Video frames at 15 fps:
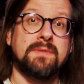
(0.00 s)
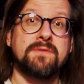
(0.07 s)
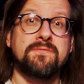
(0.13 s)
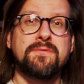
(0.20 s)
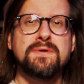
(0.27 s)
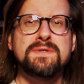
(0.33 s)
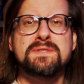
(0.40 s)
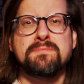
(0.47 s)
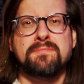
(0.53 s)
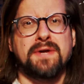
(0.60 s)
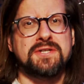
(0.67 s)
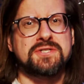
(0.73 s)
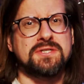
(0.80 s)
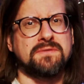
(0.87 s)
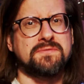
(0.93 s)
My first
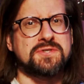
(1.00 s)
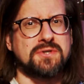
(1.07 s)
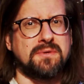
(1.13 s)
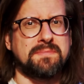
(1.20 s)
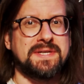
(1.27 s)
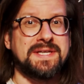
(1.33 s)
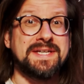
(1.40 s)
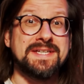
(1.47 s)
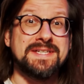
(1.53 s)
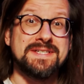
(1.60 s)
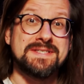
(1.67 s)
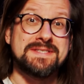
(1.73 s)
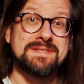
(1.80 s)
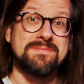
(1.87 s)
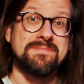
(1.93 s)
impression of Chompi
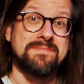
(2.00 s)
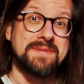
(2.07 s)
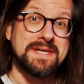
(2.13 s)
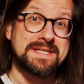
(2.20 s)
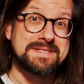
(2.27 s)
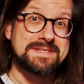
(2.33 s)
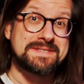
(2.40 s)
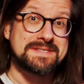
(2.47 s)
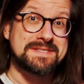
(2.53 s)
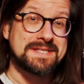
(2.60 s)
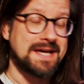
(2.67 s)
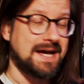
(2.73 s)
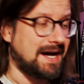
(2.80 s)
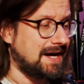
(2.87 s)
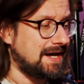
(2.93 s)
is mixed.
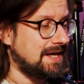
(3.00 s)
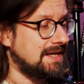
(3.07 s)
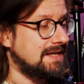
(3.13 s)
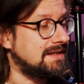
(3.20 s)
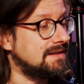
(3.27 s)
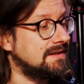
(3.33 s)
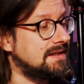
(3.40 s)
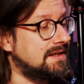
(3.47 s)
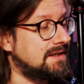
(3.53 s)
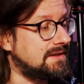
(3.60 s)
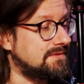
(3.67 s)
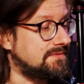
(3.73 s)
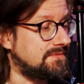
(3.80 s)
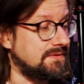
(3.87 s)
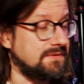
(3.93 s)
I
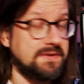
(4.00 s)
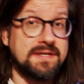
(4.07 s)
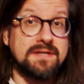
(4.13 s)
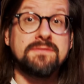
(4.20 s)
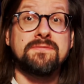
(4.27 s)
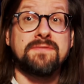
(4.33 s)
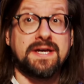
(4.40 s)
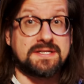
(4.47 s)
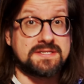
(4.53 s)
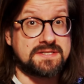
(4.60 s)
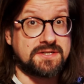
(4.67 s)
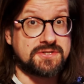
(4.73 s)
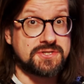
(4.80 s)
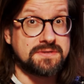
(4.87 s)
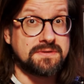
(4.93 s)
love the effects
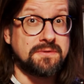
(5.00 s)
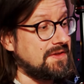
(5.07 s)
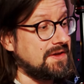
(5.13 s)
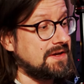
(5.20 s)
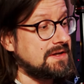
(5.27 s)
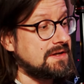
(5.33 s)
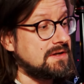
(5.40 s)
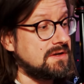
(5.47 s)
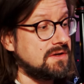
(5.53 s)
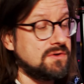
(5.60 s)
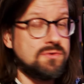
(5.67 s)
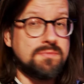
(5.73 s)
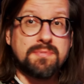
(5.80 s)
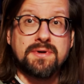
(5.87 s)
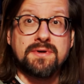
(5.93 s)
section, the
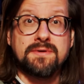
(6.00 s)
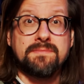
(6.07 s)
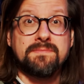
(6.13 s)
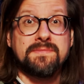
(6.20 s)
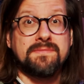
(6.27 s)
looper.